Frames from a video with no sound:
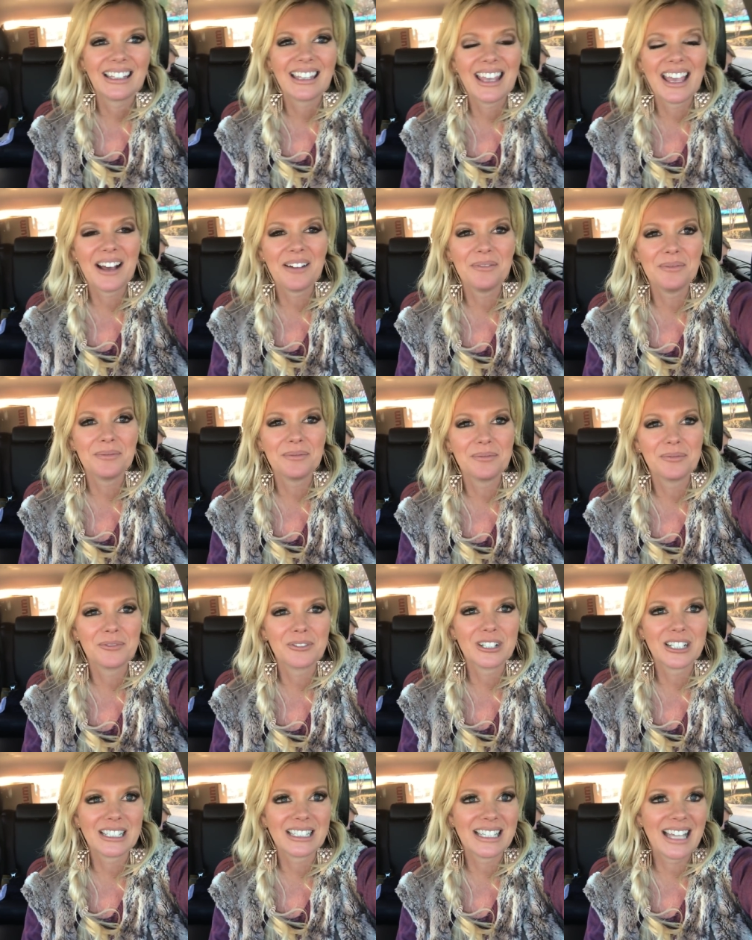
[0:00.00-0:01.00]
Yep,
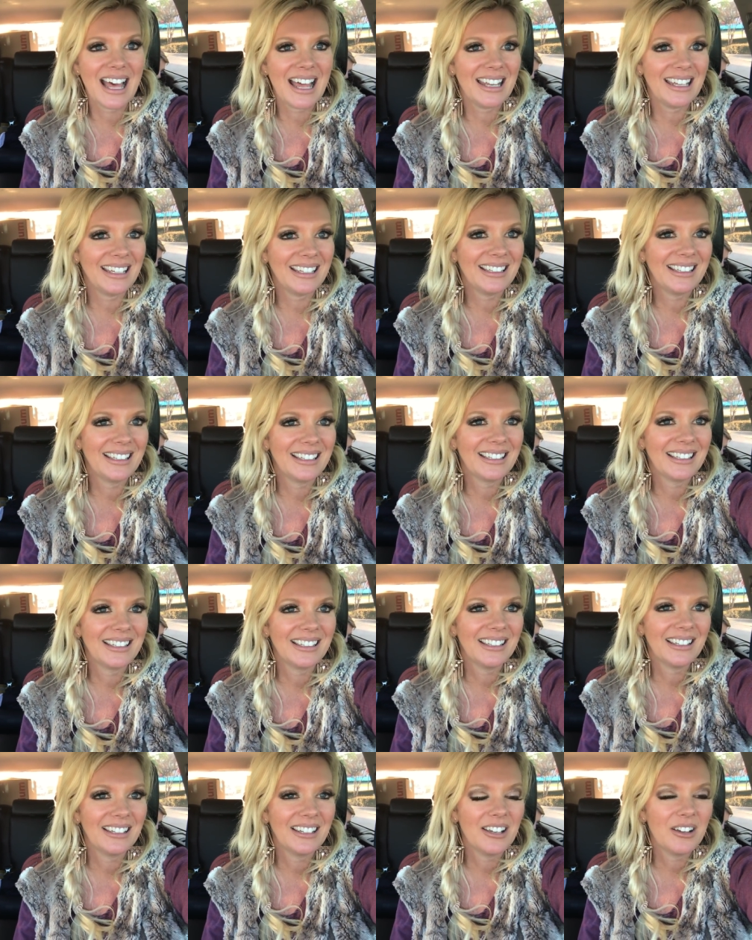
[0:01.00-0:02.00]
we're excited.
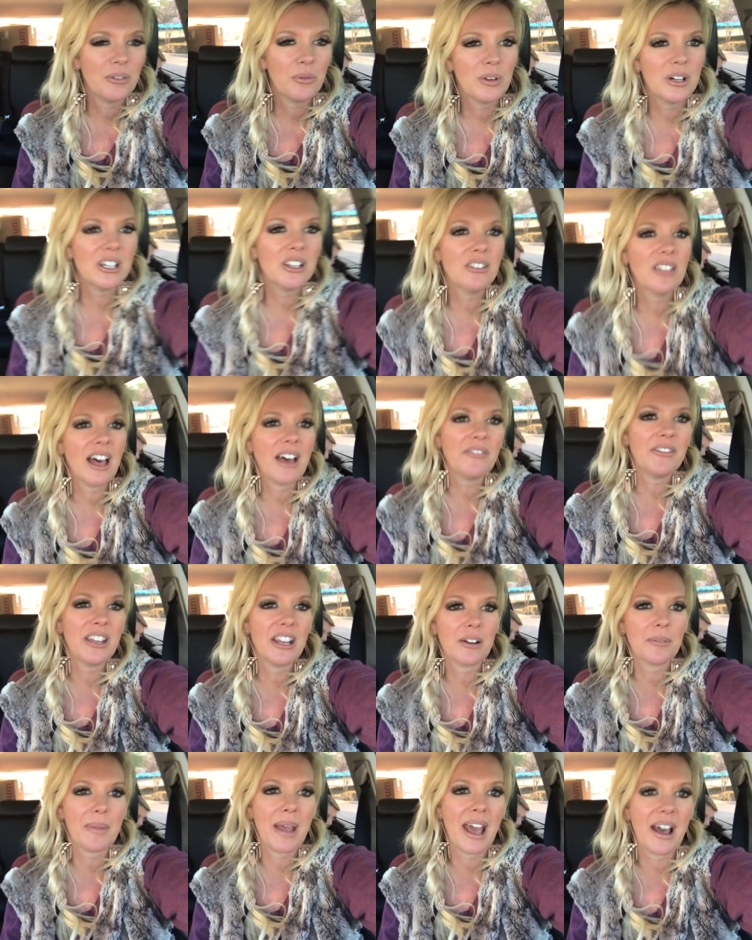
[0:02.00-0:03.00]
What do you love
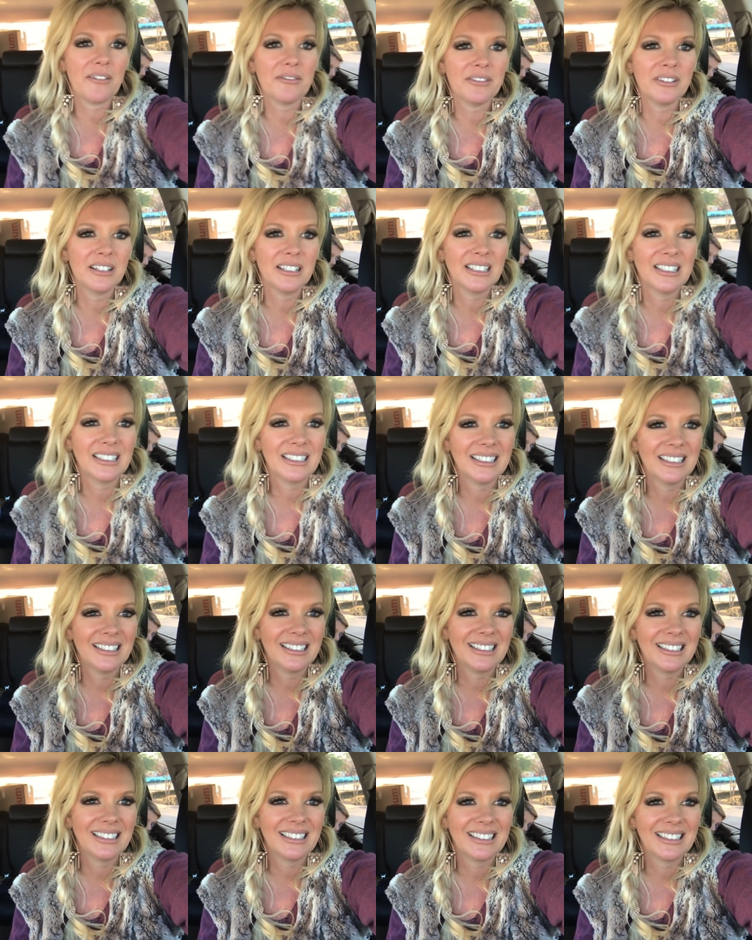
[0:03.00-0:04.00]
here, Mav?
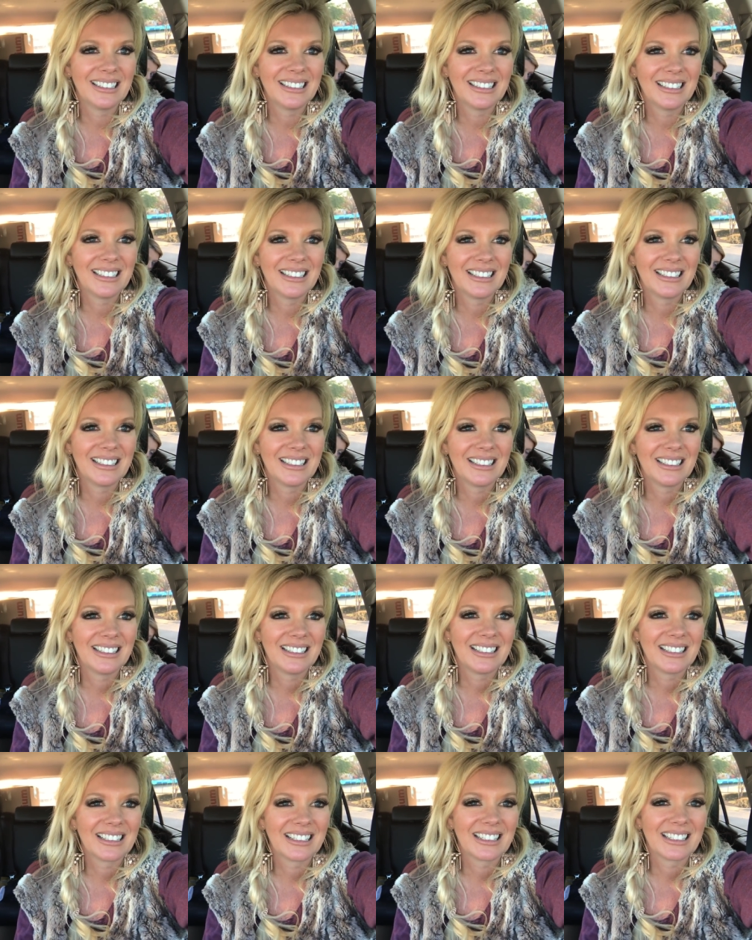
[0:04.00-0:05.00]
The
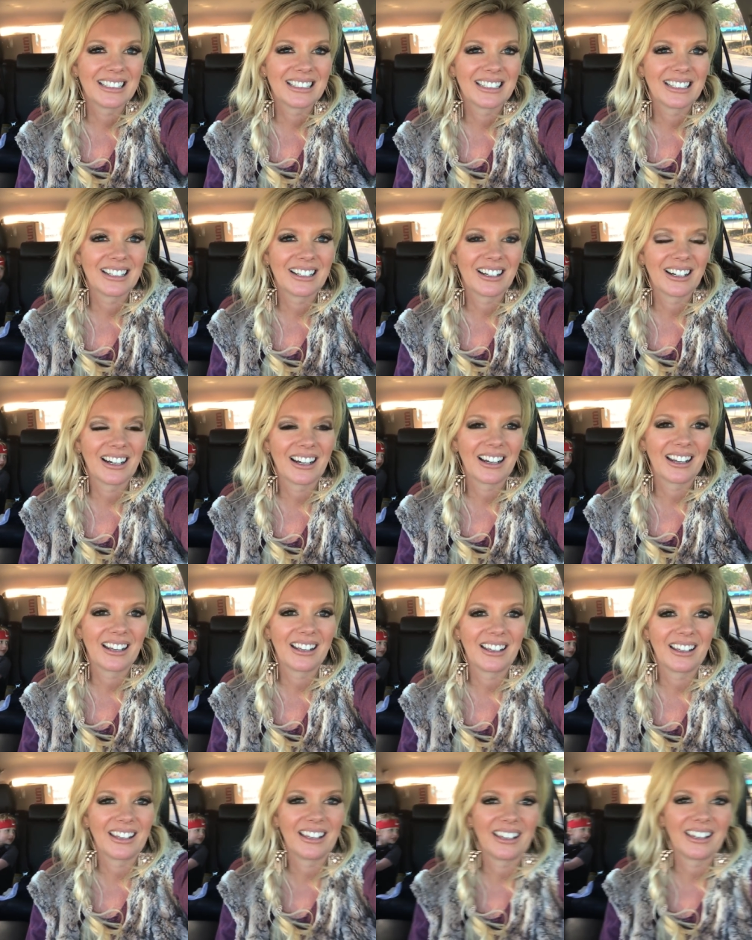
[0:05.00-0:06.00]
biscuits and
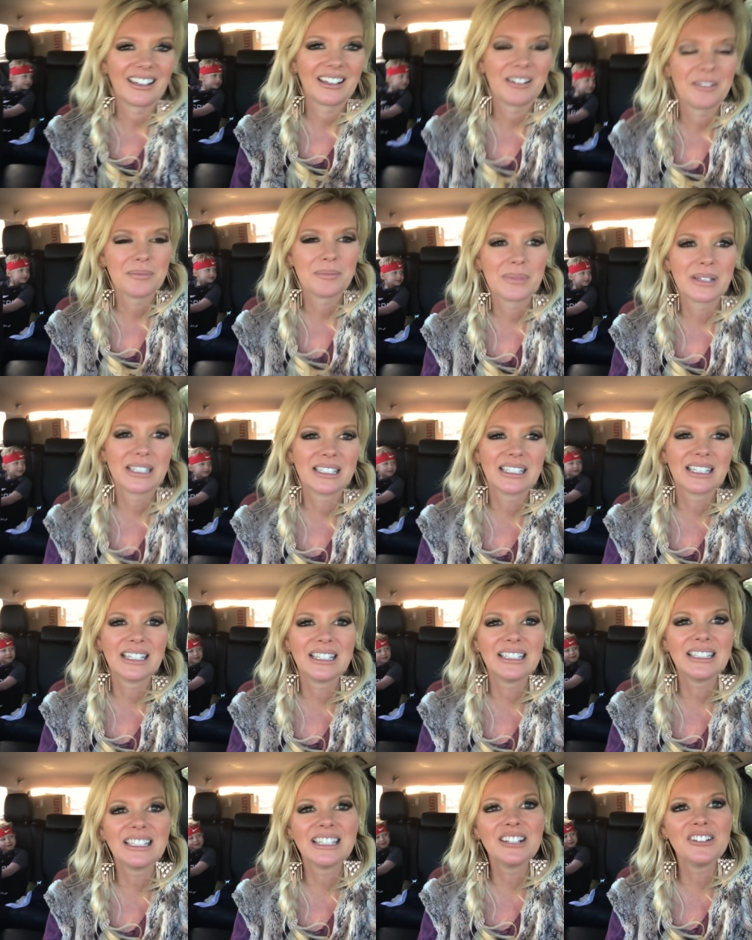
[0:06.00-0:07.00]
gravy.
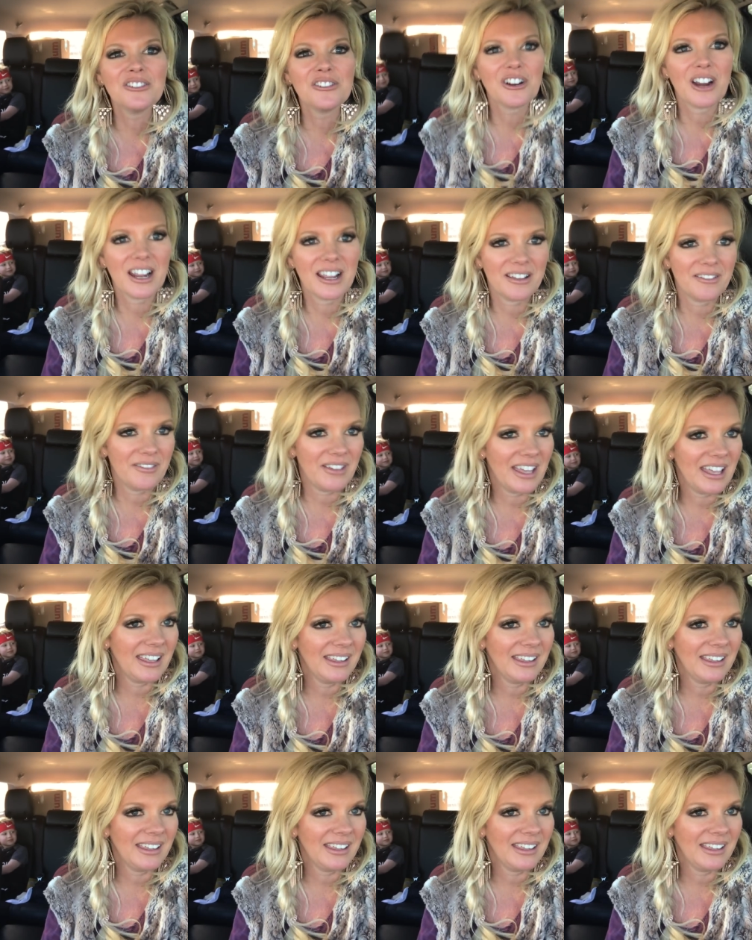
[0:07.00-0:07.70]
Biscuits and gravy.